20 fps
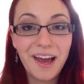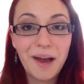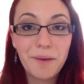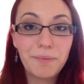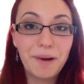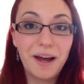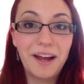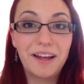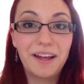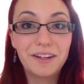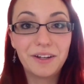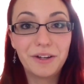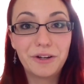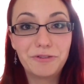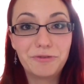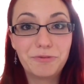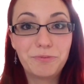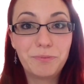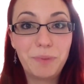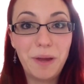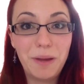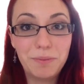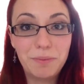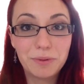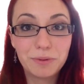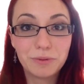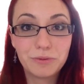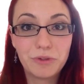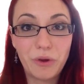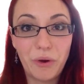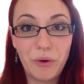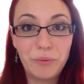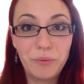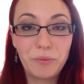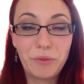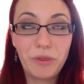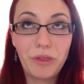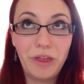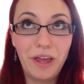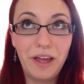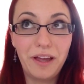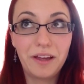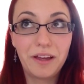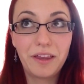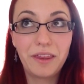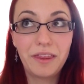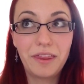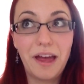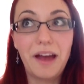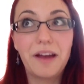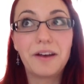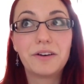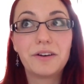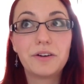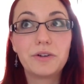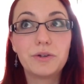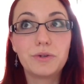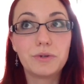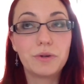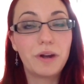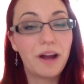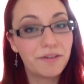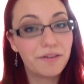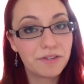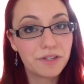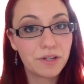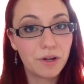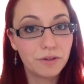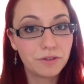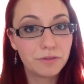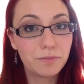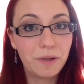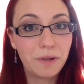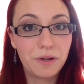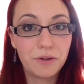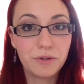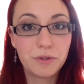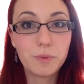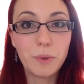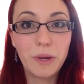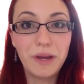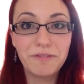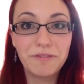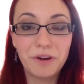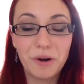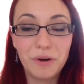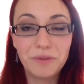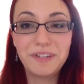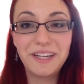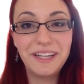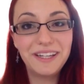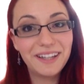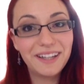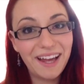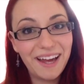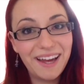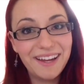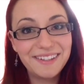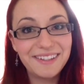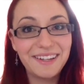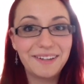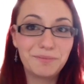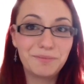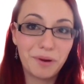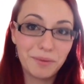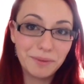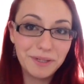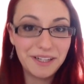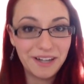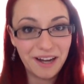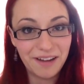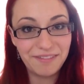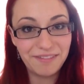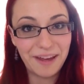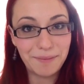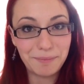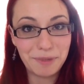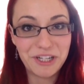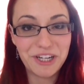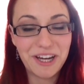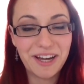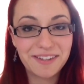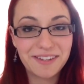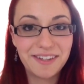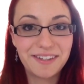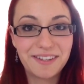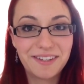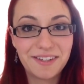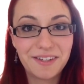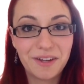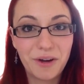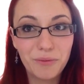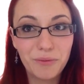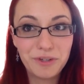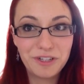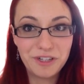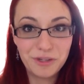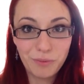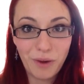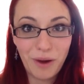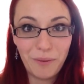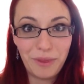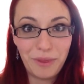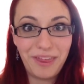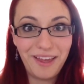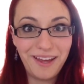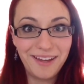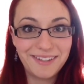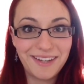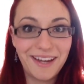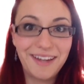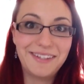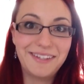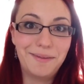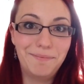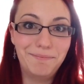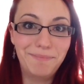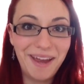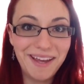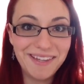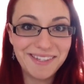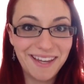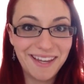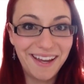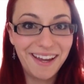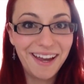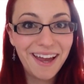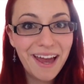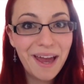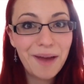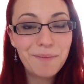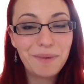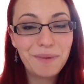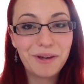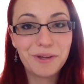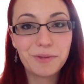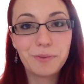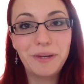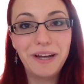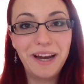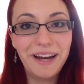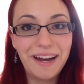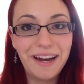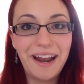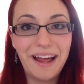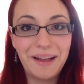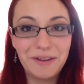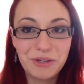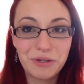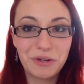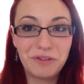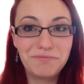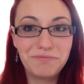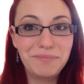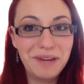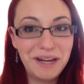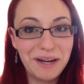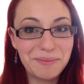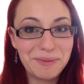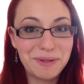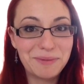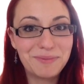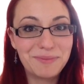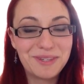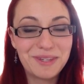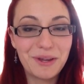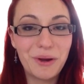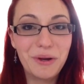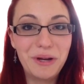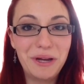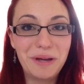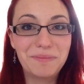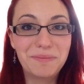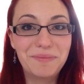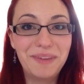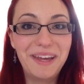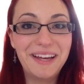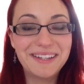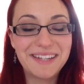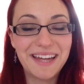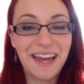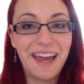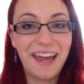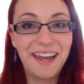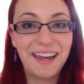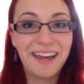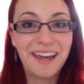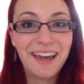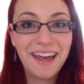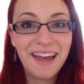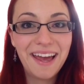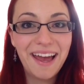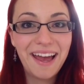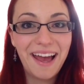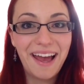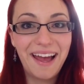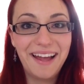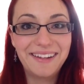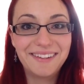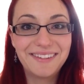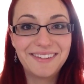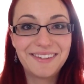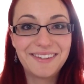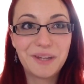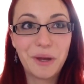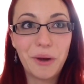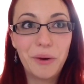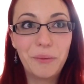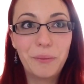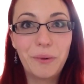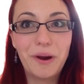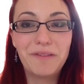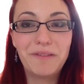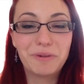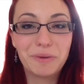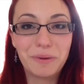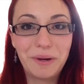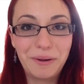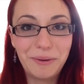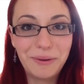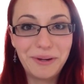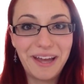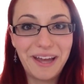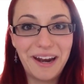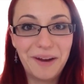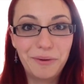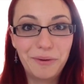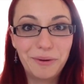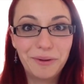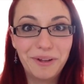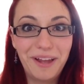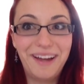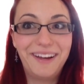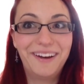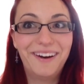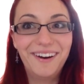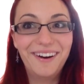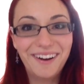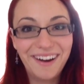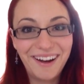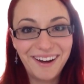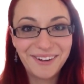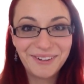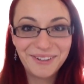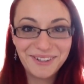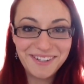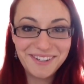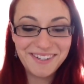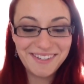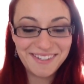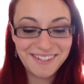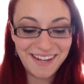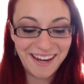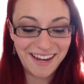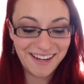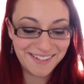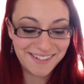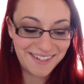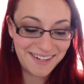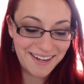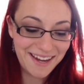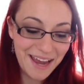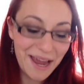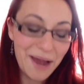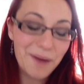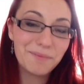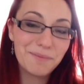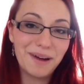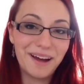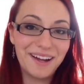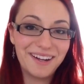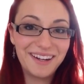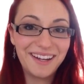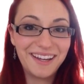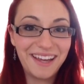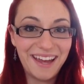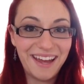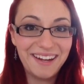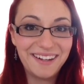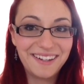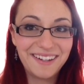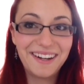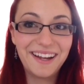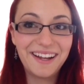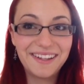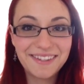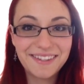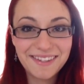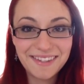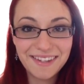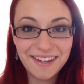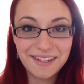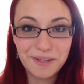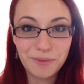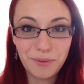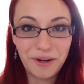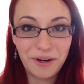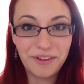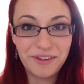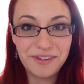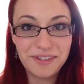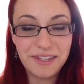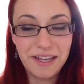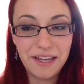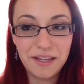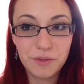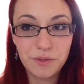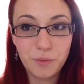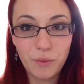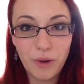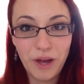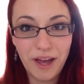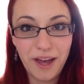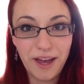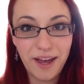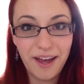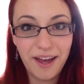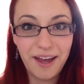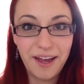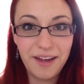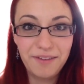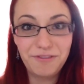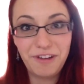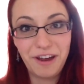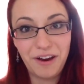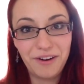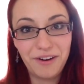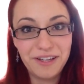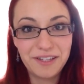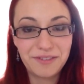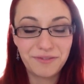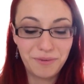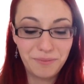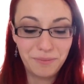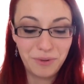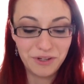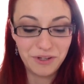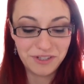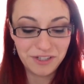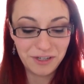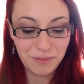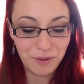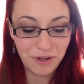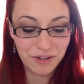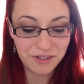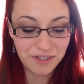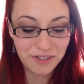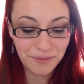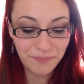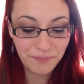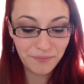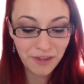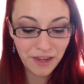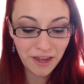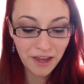But a lot of people don't think that you should have salt because we evolved inland and probably didn't have that much access to salt, which is why we think it tastes amazing, because we needed our sort of minimum sodium intake. And so wherever we could get it, we were like, oh, how good does this taste? But again, it's one of those things where it varies from person to person.